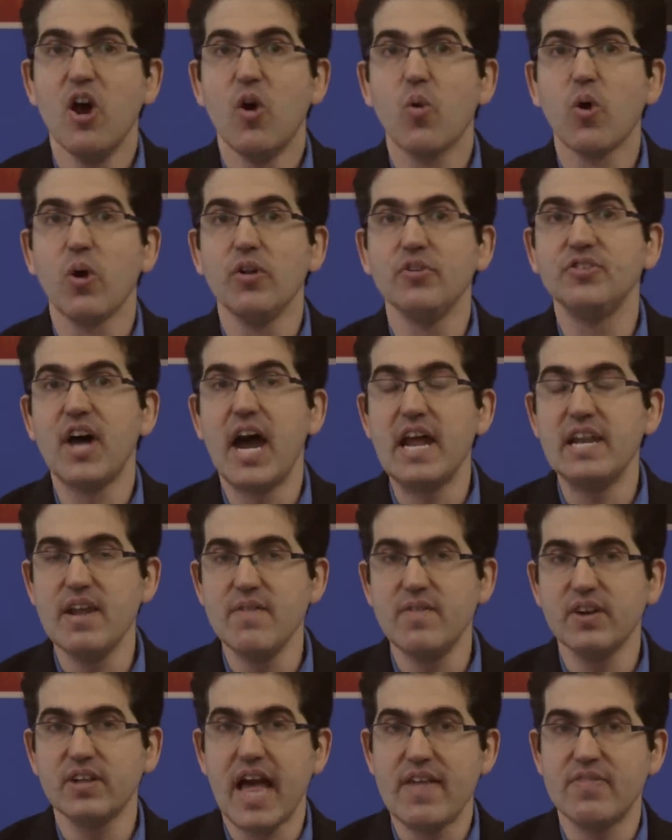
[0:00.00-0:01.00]
World
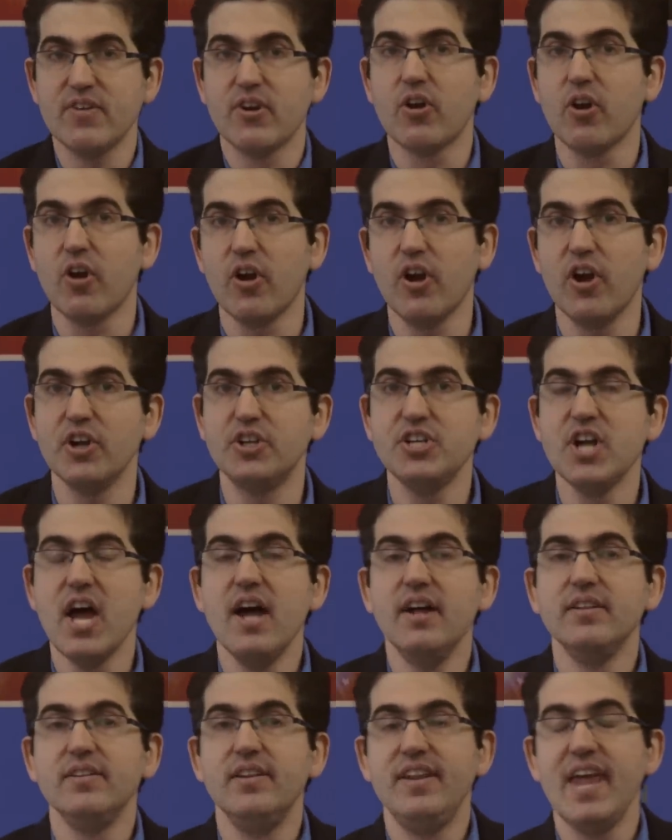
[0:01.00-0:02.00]
Scientific, had the courage
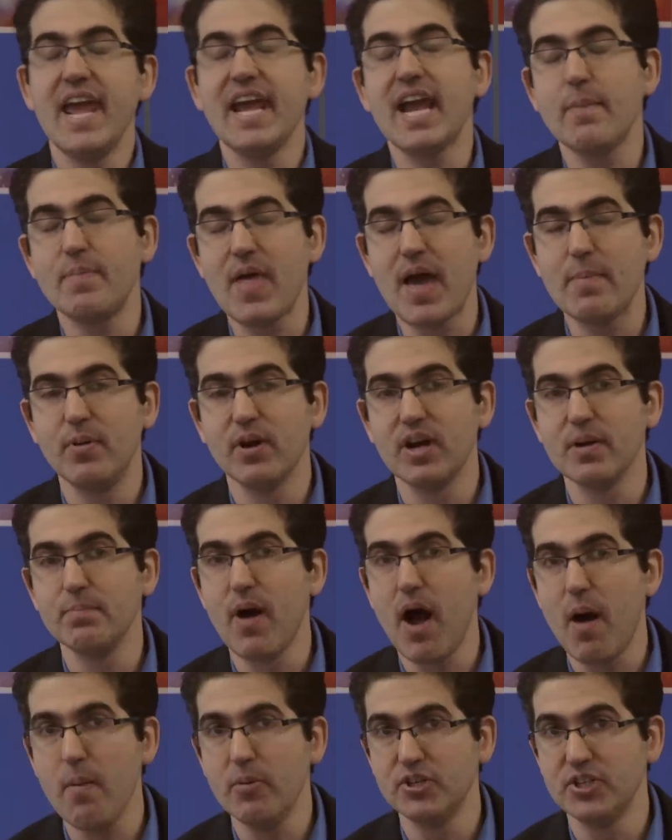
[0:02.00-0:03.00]
to take up that book and
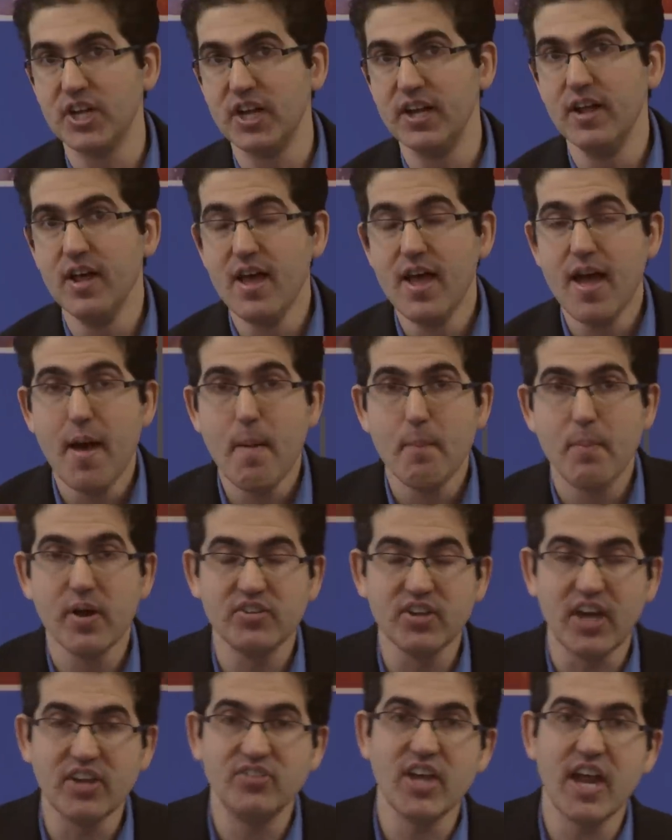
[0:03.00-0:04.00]
publish it. But
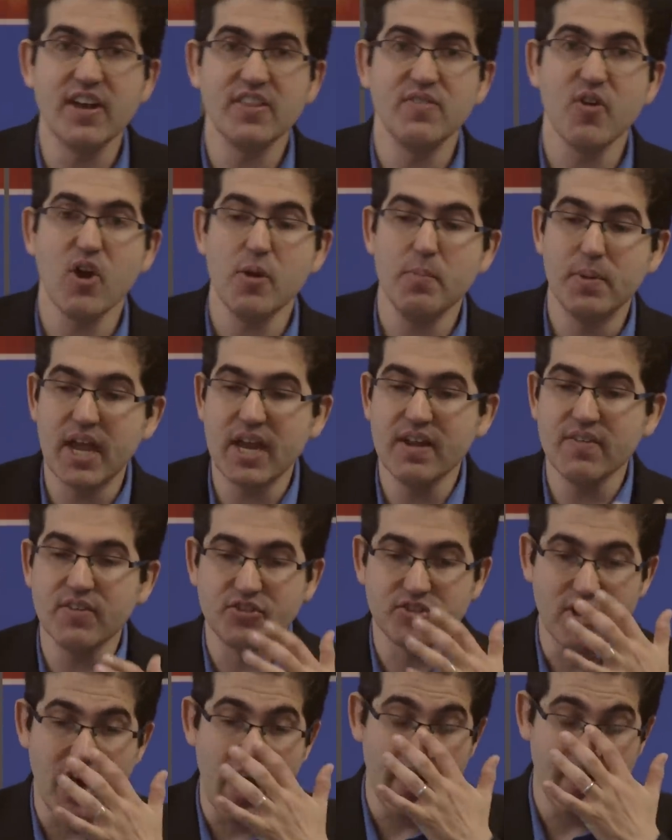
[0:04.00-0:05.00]
as I said at the very beginning of
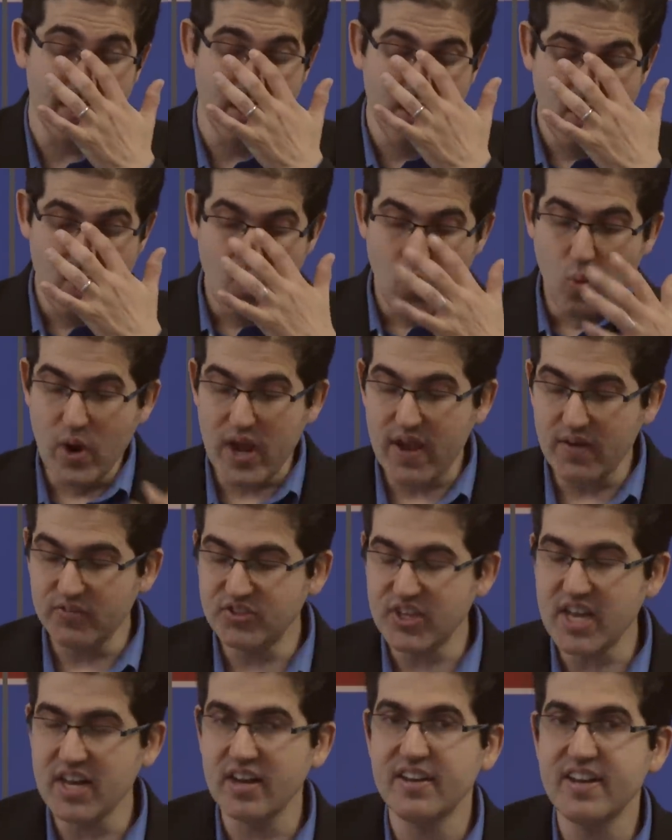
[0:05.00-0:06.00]
this talk, we have
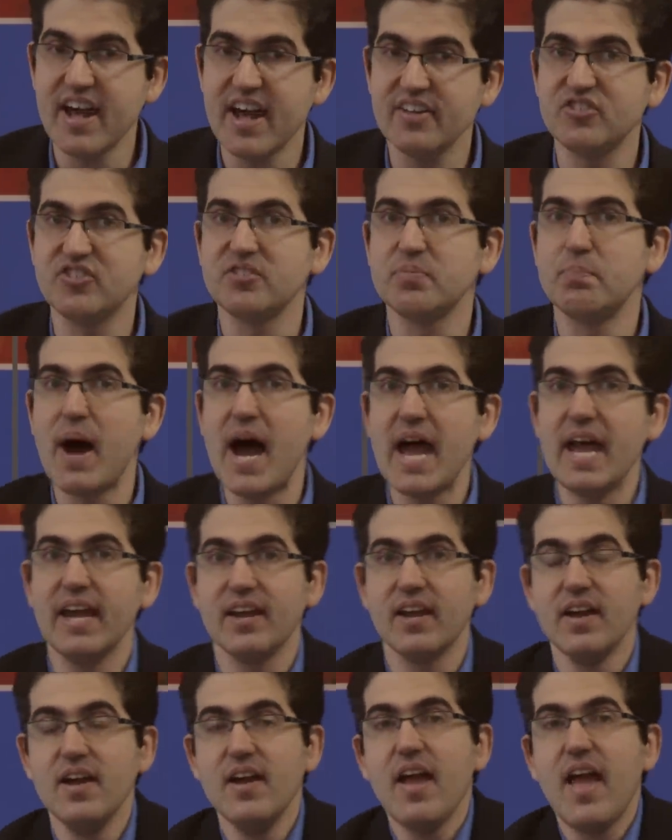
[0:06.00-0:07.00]
seen an intense
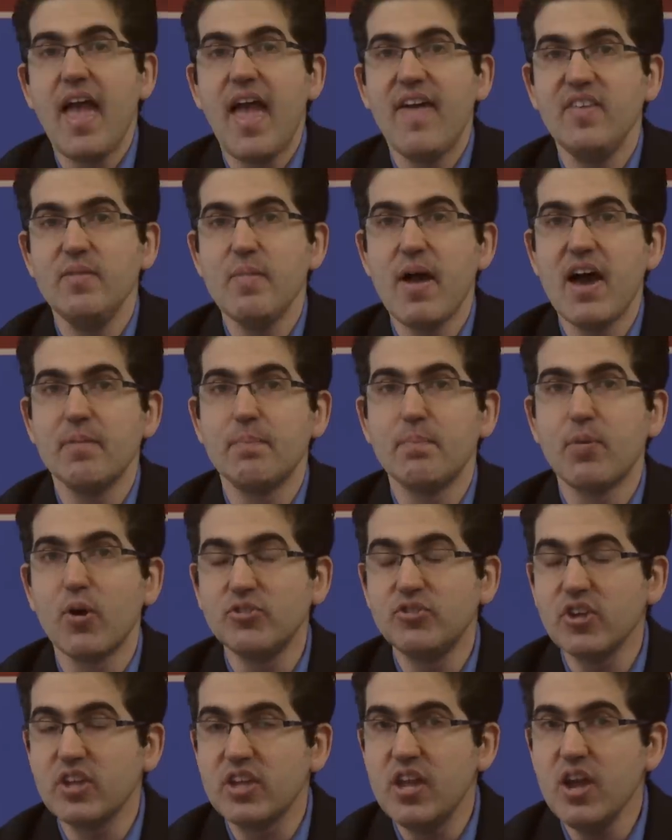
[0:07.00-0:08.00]
spike in the amount of
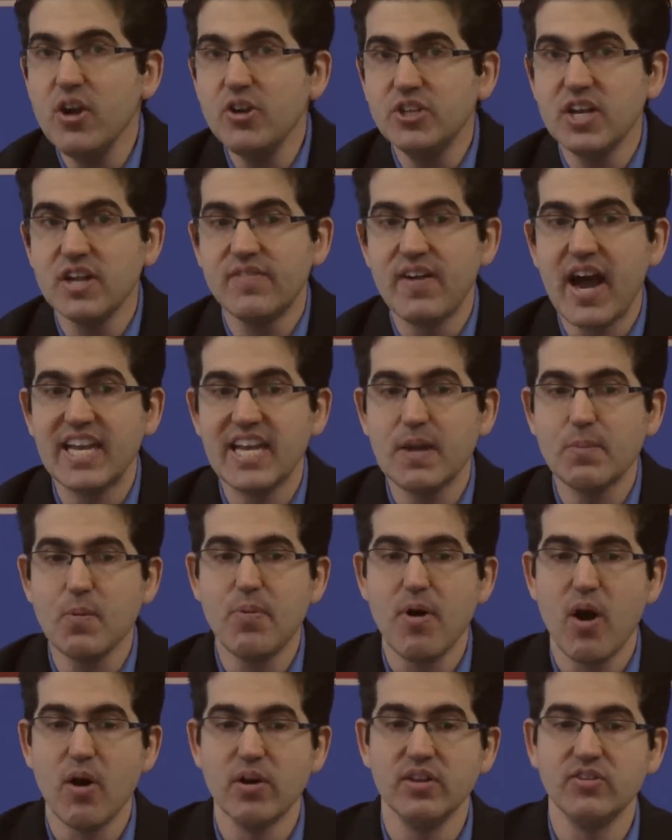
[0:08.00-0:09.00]
persecution of ID
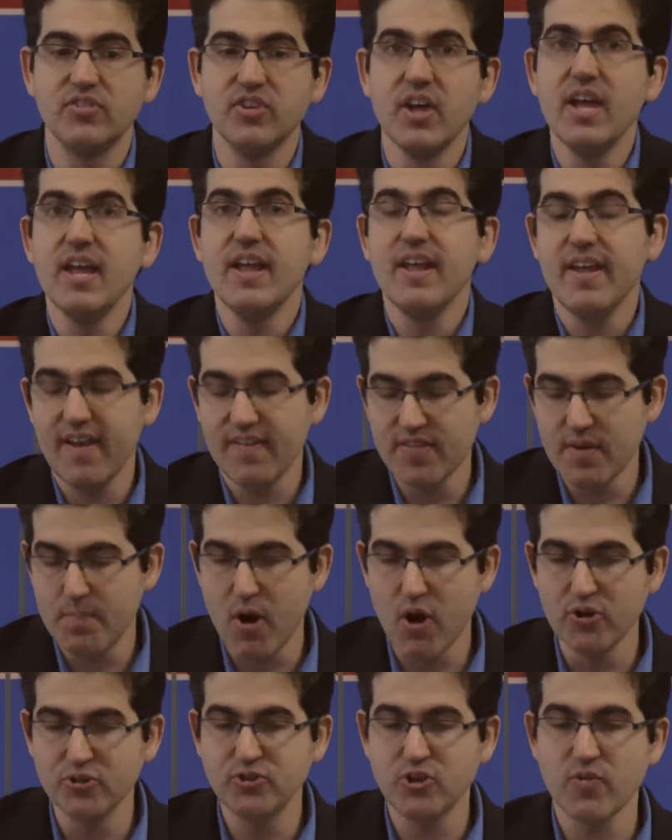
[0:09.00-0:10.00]
proponents in the
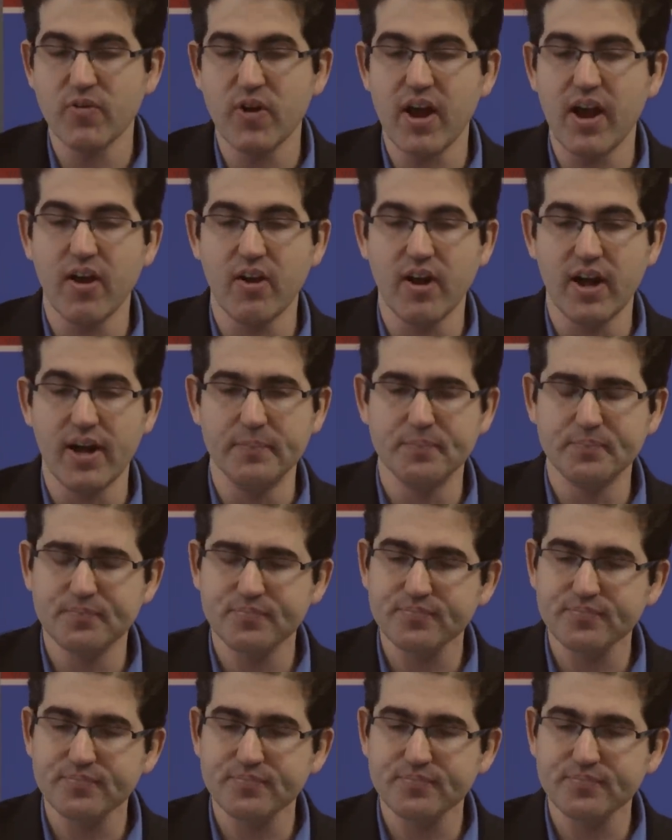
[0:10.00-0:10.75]
post-Dover era.